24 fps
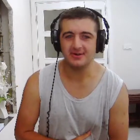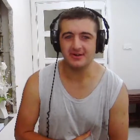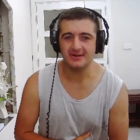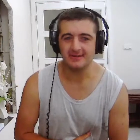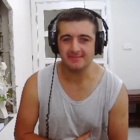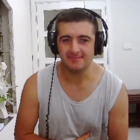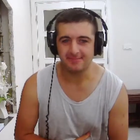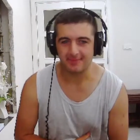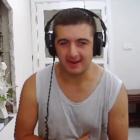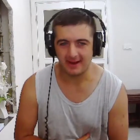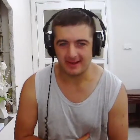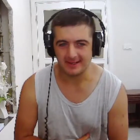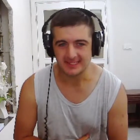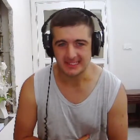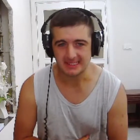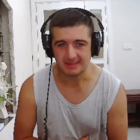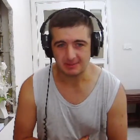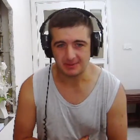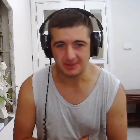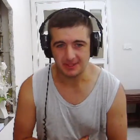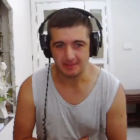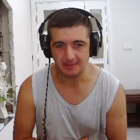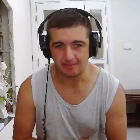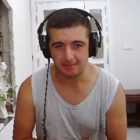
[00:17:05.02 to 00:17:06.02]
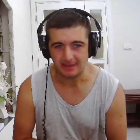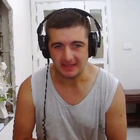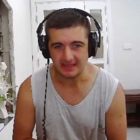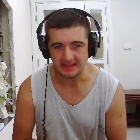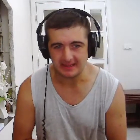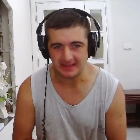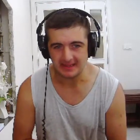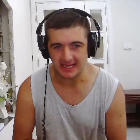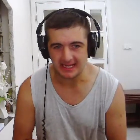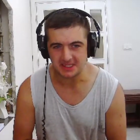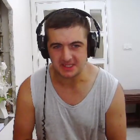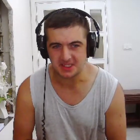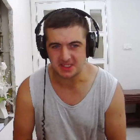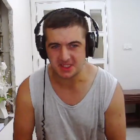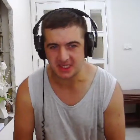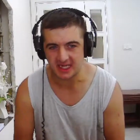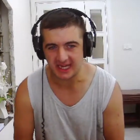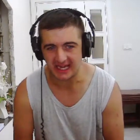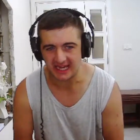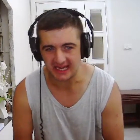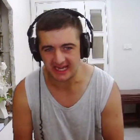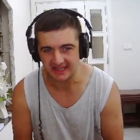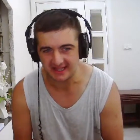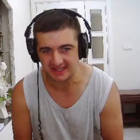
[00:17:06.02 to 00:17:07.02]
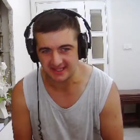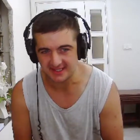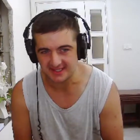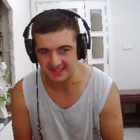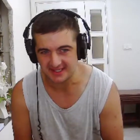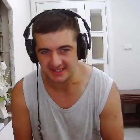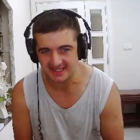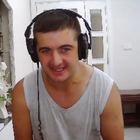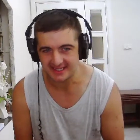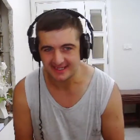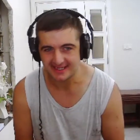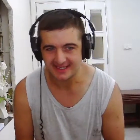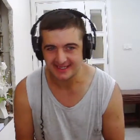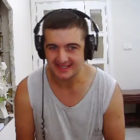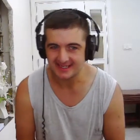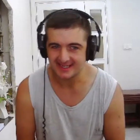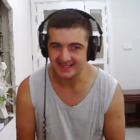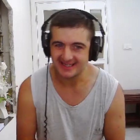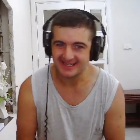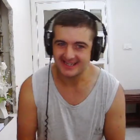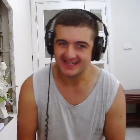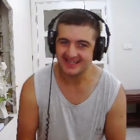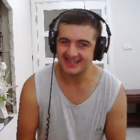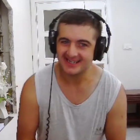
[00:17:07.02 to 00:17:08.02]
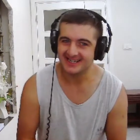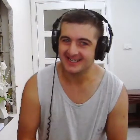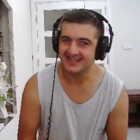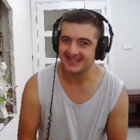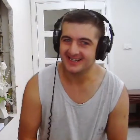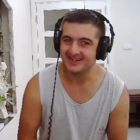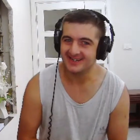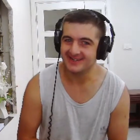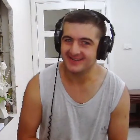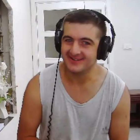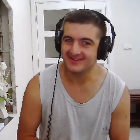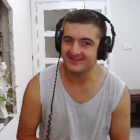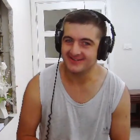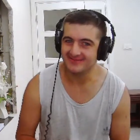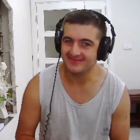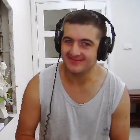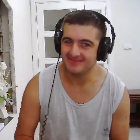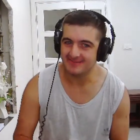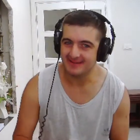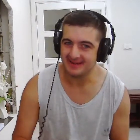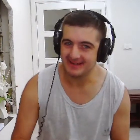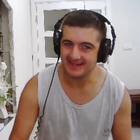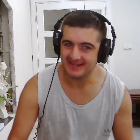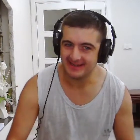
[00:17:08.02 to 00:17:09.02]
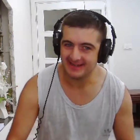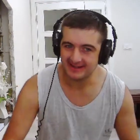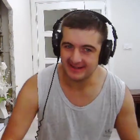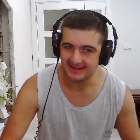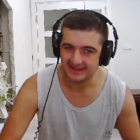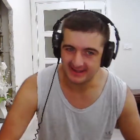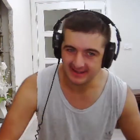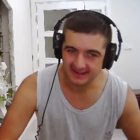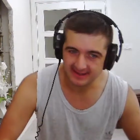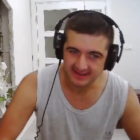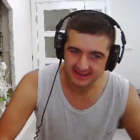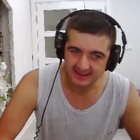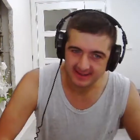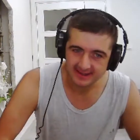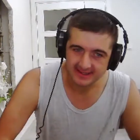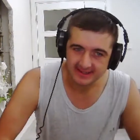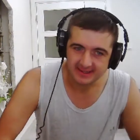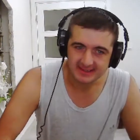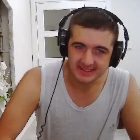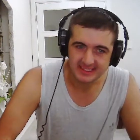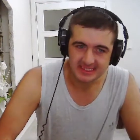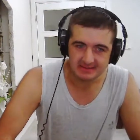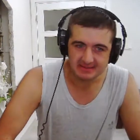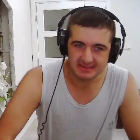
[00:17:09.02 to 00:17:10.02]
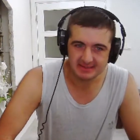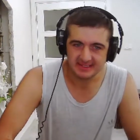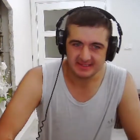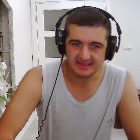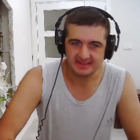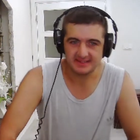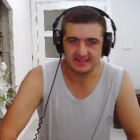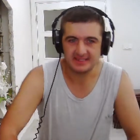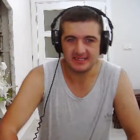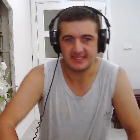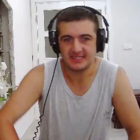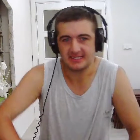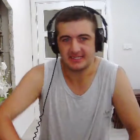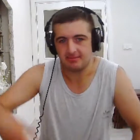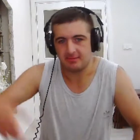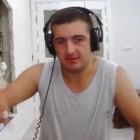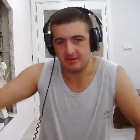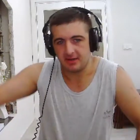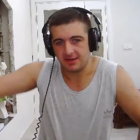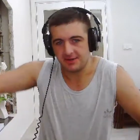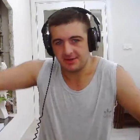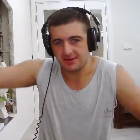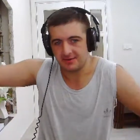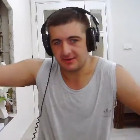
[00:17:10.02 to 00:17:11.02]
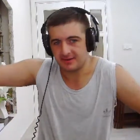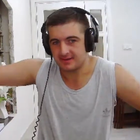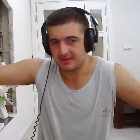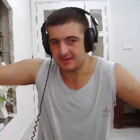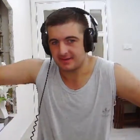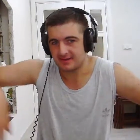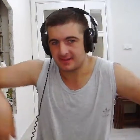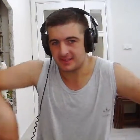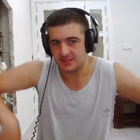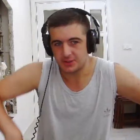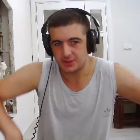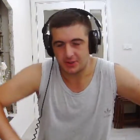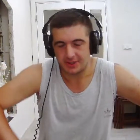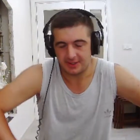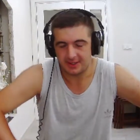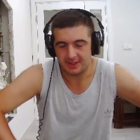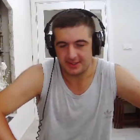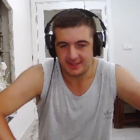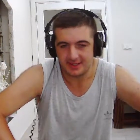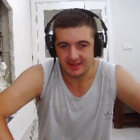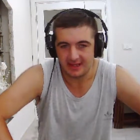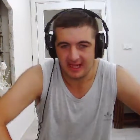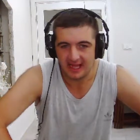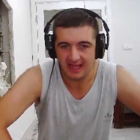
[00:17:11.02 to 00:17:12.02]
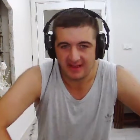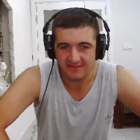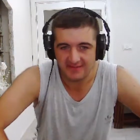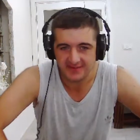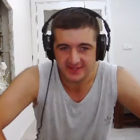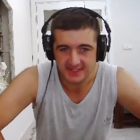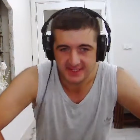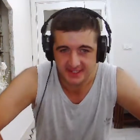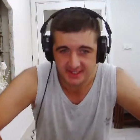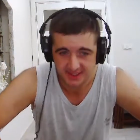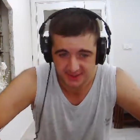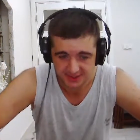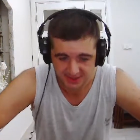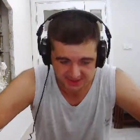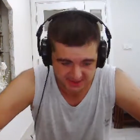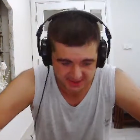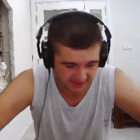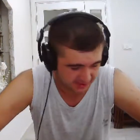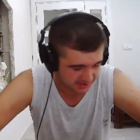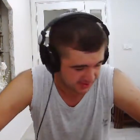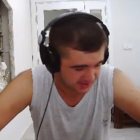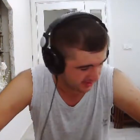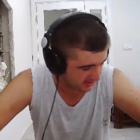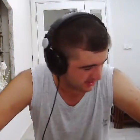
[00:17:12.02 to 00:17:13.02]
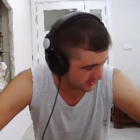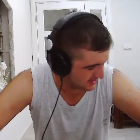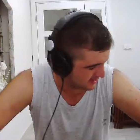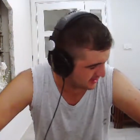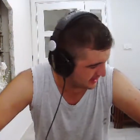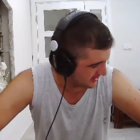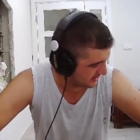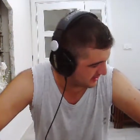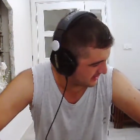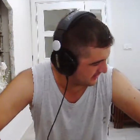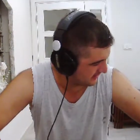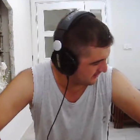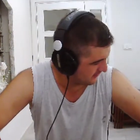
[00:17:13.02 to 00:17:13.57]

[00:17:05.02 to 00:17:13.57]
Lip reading: impossible to beat that challenge. Oh man. So some other trying to laugh challenges are